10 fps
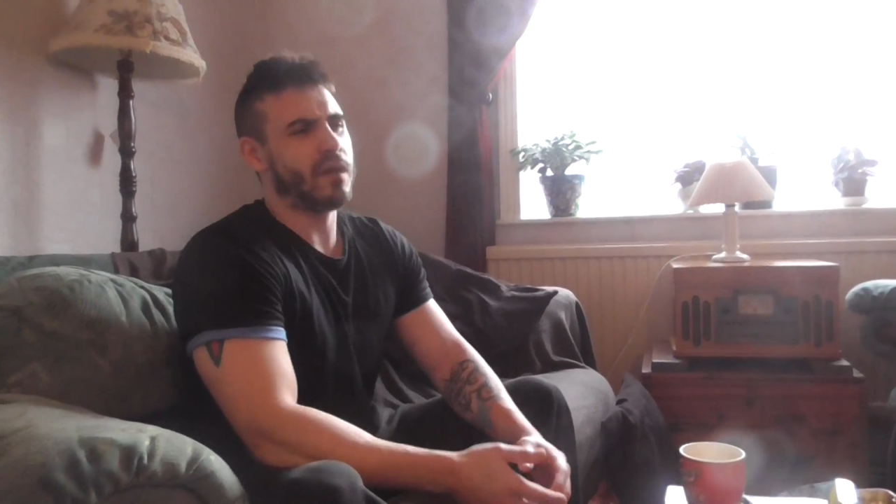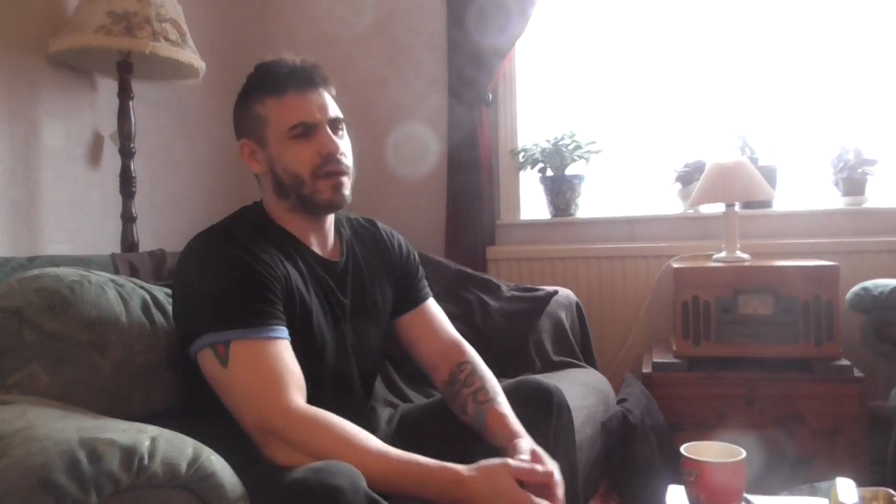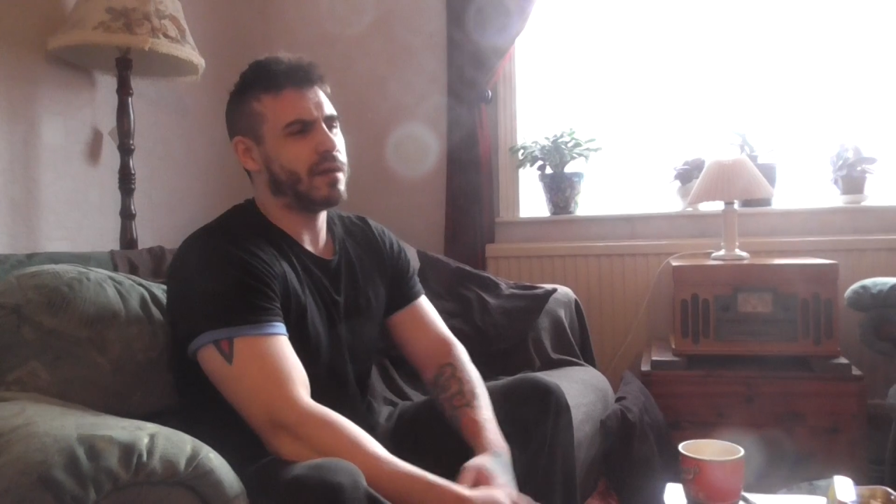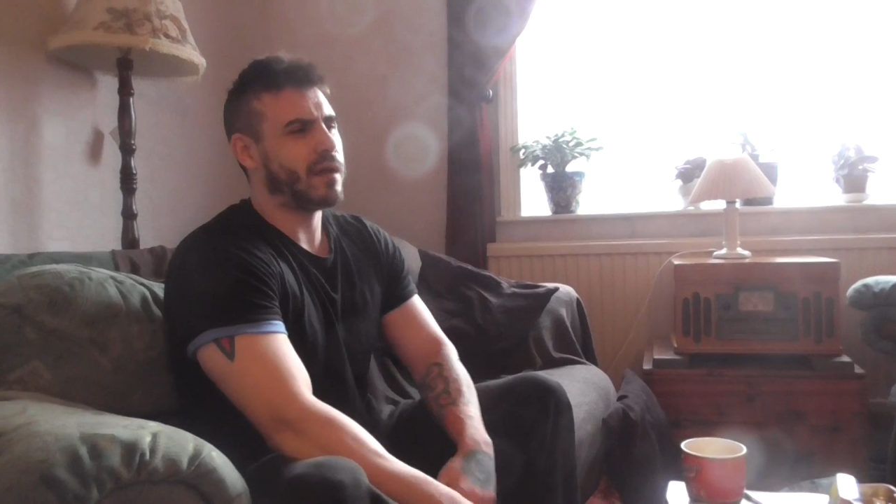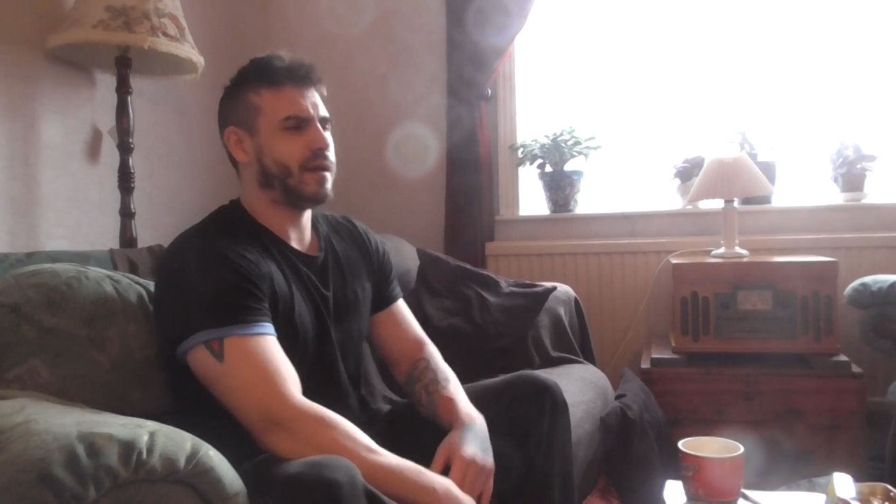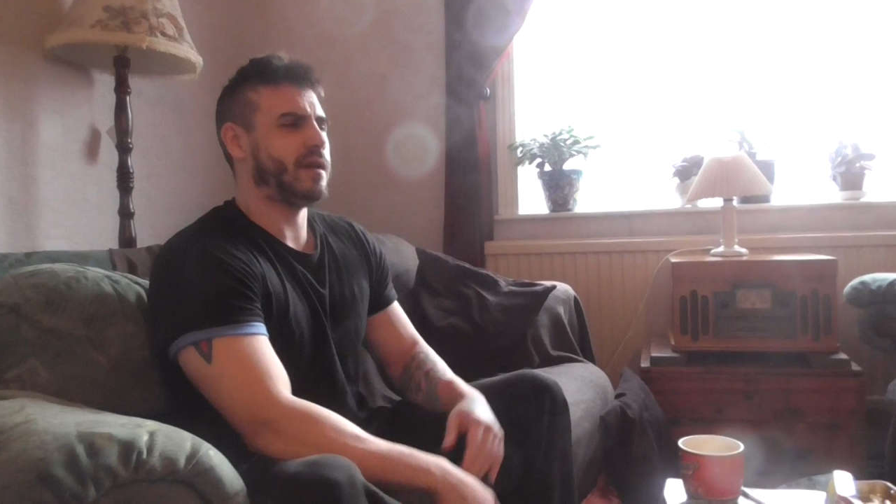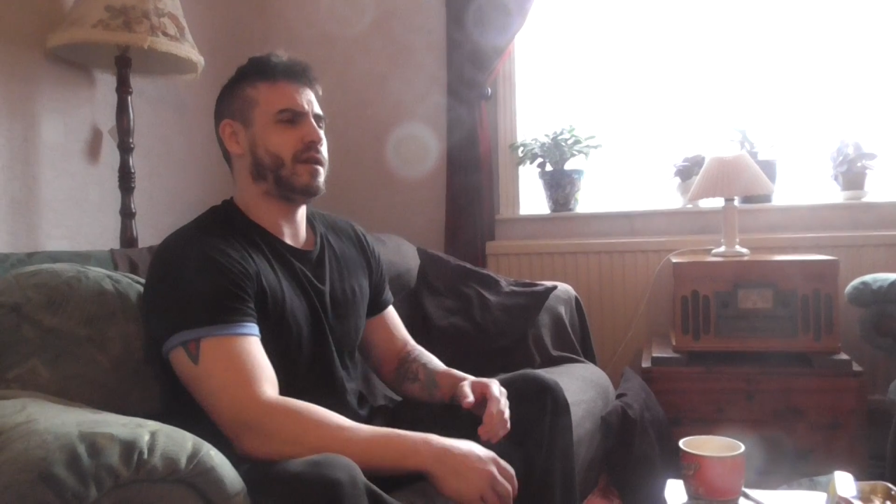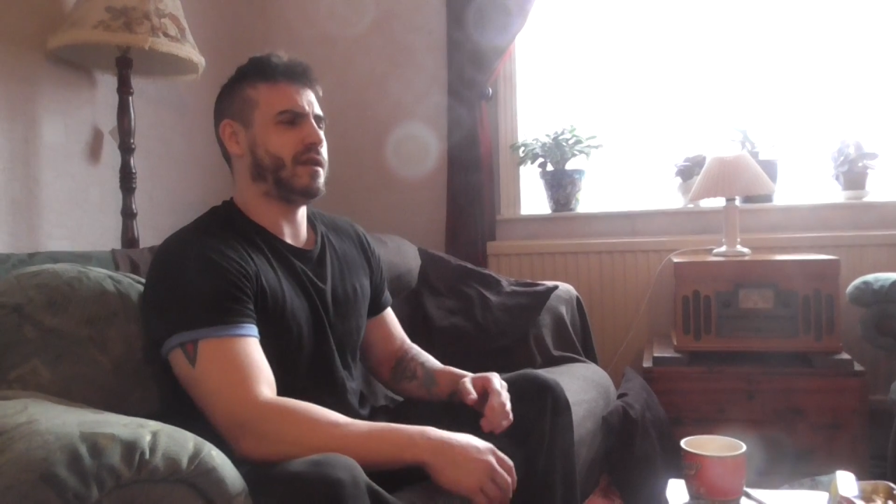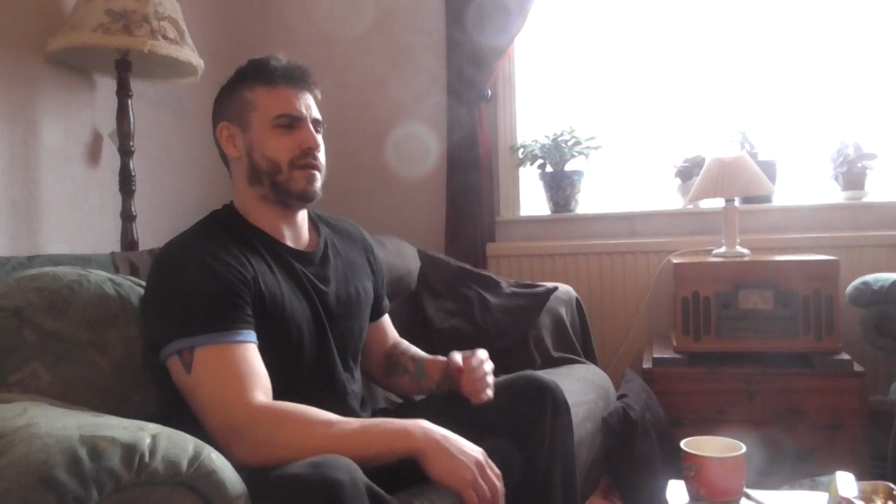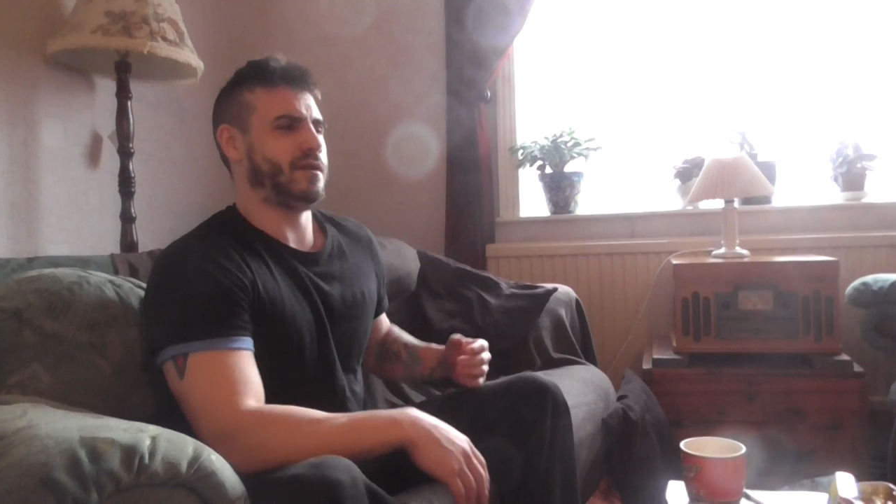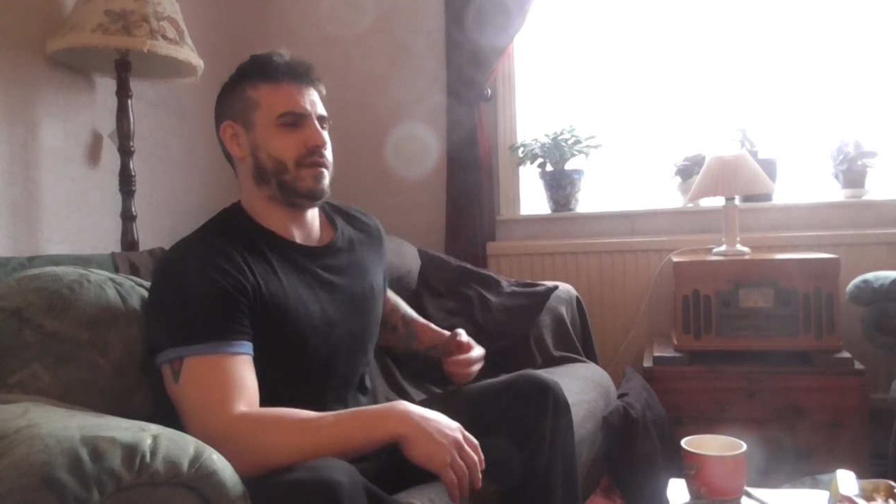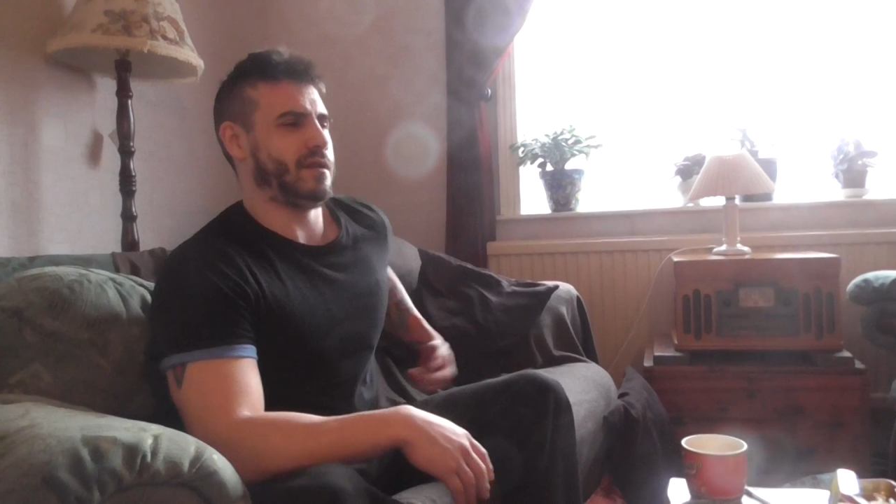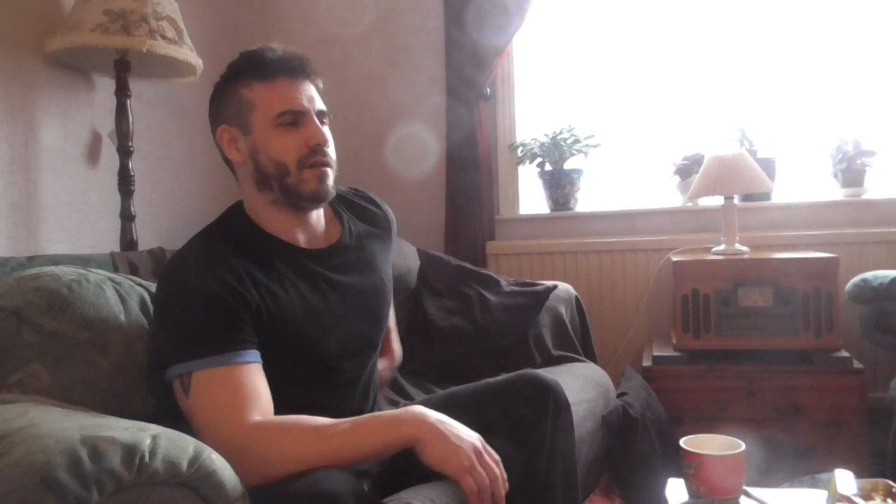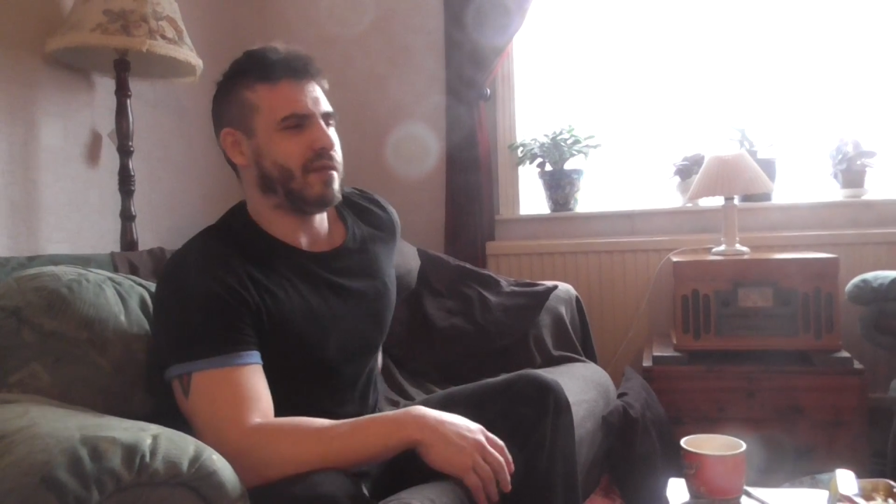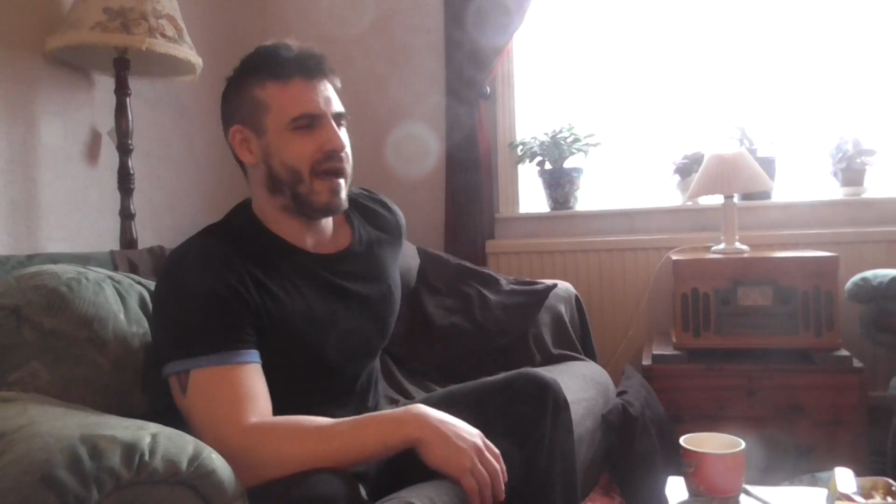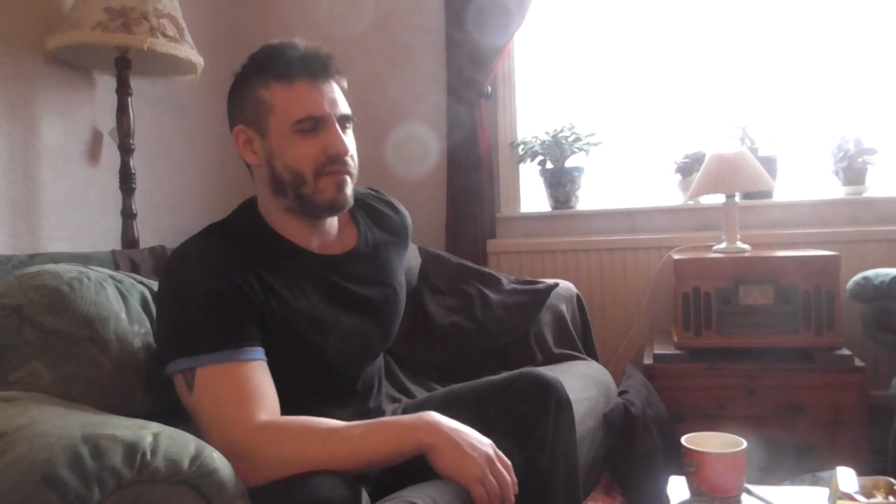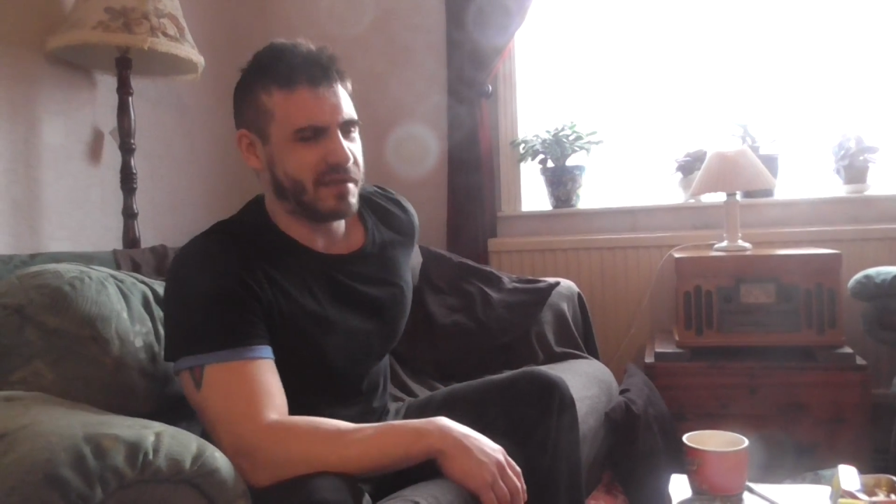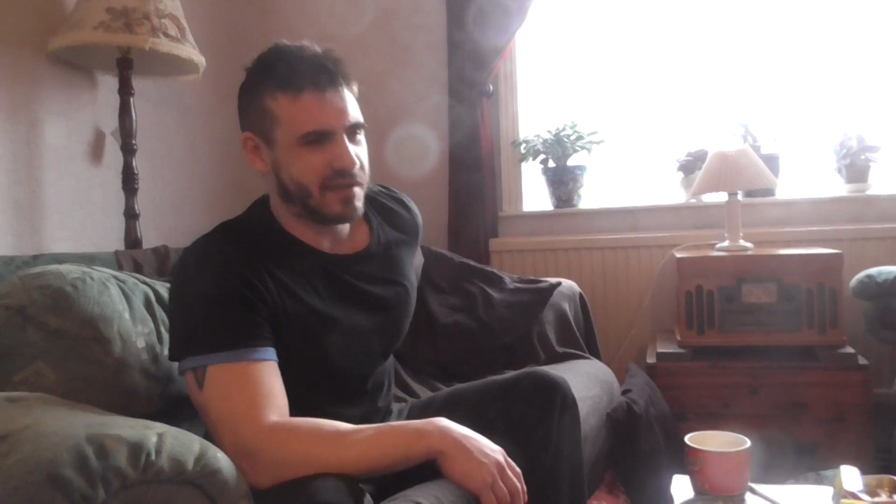of having